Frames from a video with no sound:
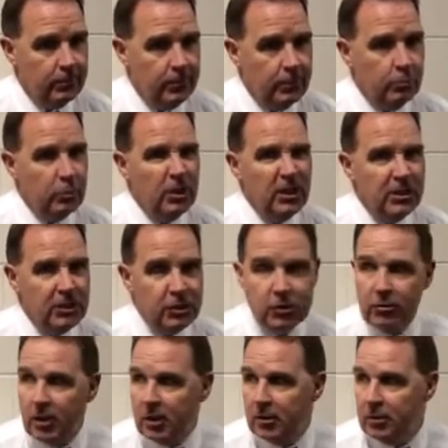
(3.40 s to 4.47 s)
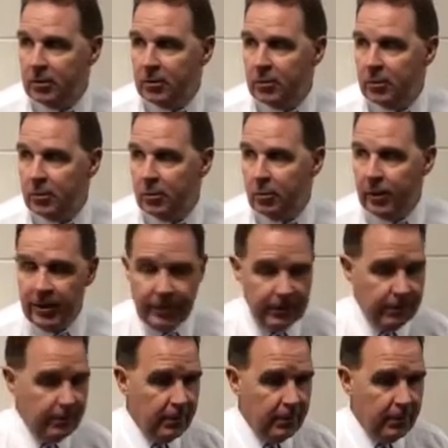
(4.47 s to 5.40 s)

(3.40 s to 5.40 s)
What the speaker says: we really struggled with